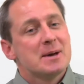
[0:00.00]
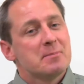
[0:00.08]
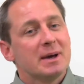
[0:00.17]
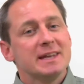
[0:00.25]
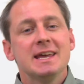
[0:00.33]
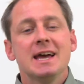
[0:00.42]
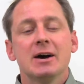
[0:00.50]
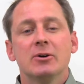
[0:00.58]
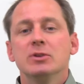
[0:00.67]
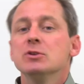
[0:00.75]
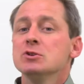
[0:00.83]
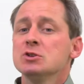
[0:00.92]
By now,
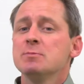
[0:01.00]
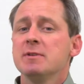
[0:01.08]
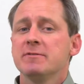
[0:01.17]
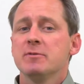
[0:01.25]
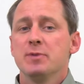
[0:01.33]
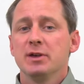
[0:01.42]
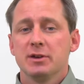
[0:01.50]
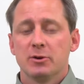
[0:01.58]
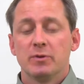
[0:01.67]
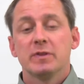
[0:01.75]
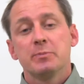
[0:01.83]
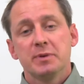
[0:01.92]
you should be familiar
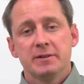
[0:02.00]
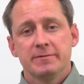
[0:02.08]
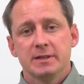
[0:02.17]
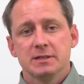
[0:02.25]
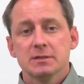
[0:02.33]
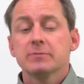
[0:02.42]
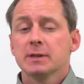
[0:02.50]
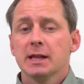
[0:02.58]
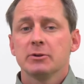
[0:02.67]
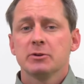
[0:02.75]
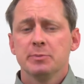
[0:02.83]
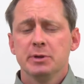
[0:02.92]
with the benefits of
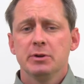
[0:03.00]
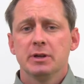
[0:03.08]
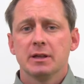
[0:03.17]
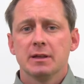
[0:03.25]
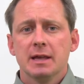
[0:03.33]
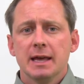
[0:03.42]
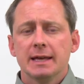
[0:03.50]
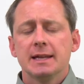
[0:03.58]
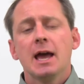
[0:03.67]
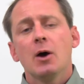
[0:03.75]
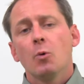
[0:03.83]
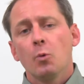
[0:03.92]
cloud computing and
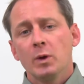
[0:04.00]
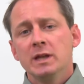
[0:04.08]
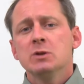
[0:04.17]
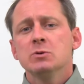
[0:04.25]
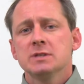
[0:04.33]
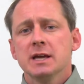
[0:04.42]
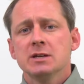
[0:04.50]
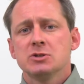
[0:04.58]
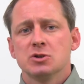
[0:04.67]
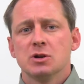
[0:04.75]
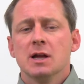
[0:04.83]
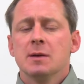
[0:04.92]
how Windows
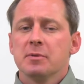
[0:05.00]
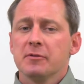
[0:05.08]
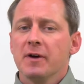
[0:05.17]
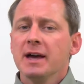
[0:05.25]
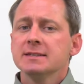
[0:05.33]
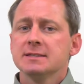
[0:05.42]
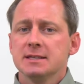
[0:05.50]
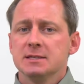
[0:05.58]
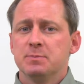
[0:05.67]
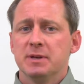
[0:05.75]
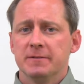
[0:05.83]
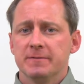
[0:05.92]
Azure provides these
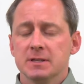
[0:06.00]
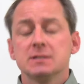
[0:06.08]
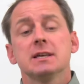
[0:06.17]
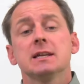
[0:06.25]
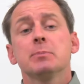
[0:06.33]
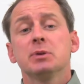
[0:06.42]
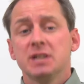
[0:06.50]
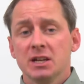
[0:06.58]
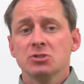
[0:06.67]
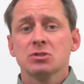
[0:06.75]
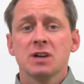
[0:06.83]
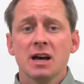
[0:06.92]
benefits at a
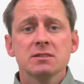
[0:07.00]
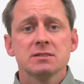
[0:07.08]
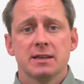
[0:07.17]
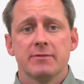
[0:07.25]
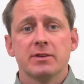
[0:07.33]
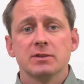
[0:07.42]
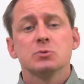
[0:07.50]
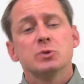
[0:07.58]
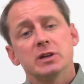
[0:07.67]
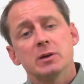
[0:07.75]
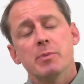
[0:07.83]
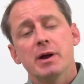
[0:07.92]
potential cost savings when
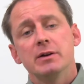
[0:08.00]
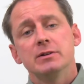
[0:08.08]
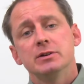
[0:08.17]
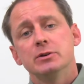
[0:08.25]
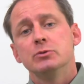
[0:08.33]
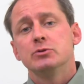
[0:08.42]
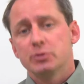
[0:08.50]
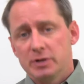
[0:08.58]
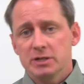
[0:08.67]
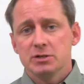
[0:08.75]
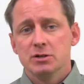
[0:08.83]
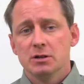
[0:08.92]
compared to
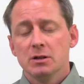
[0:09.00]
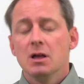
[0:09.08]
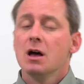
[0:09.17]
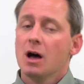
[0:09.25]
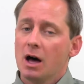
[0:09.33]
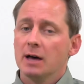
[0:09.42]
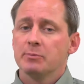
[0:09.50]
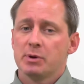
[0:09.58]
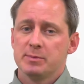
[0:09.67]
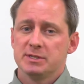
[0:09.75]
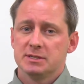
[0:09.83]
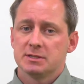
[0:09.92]
traditional
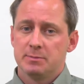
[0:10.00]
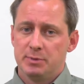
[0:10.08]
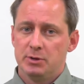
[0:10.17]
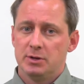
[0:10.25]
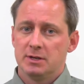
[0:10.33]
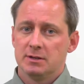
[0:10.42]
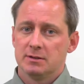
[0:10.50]
on-premises computing.